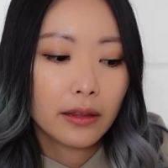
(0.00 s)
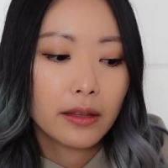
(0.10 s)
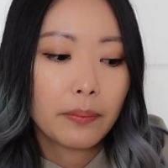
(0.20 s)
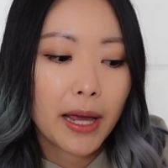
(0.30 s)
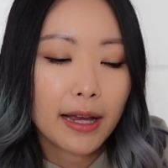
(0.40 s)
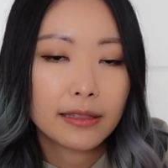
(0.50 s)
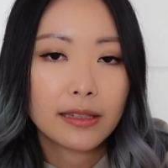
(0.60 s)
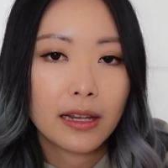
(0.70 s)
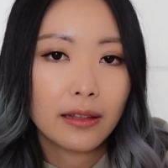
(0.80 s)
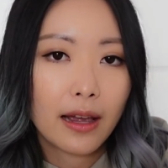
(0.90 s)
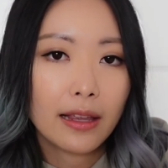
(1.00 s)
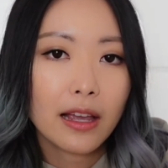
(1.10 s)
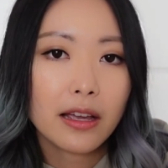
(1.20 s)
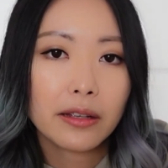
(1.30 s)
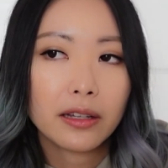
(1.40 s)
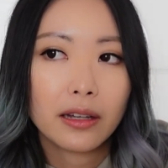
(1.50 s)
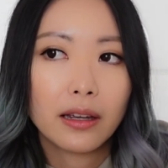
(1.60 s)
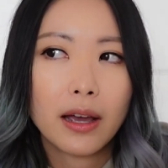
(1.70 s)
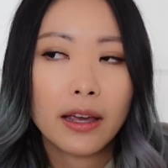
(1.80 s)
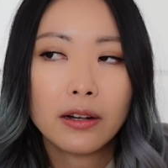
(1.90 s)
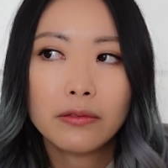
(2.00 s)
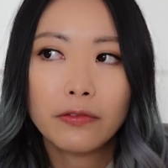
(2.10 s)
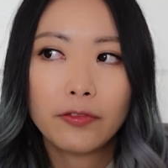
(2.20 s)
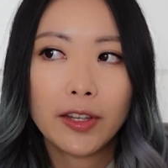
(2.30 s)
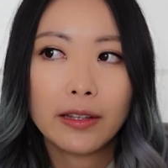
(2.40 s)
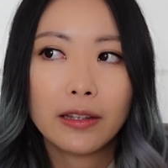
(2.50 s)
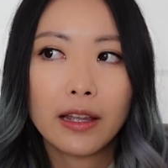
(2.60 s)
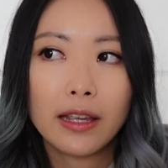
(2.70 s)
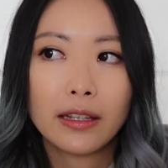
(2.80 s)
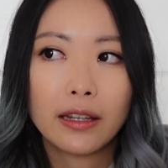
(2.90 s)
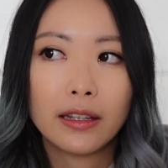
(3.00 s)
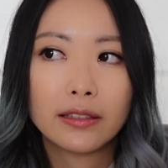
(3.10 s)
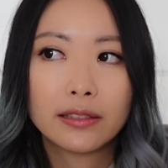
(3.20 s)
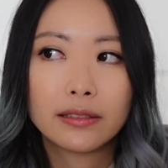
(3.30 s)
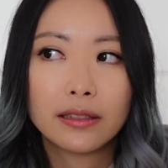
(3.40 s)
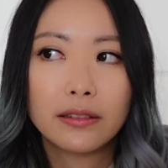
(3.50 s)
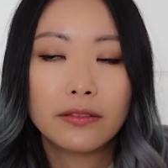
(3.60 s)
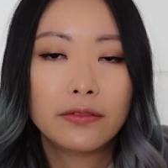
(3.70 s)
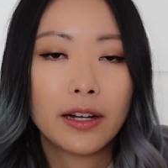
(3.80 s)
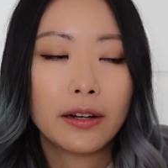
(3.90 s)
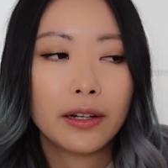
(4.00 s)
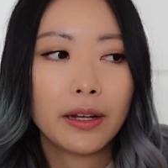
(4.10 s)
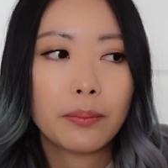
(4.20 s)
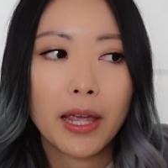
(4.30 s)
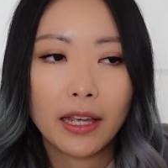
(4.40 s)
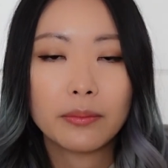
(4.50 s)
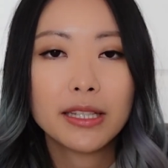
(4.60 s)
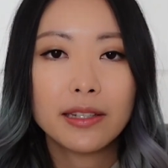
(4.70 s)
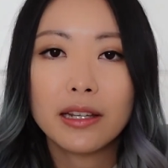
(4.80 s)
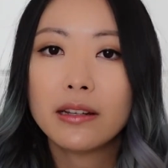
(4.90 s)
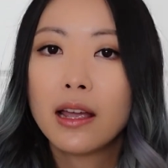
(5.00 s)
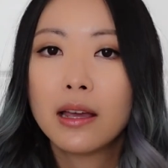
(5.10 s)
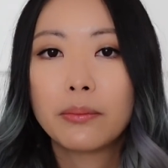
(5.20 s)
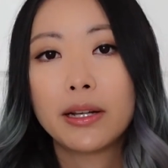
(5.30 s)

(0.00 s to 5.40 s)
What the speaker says: the Pastel Lilac. I don't feel like it's very pigmented,